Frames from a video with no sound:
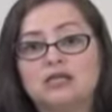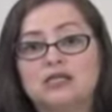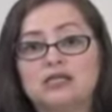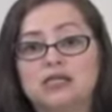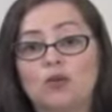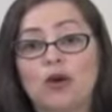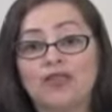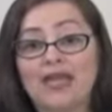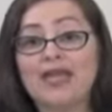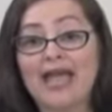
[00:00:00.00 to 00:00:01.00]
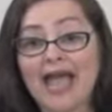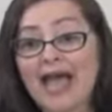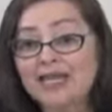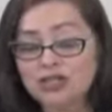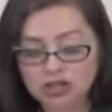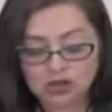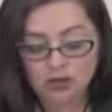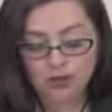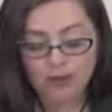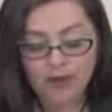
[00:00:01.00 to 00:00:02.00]
to see what they can
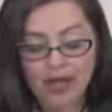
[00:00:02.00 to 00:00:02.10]
do.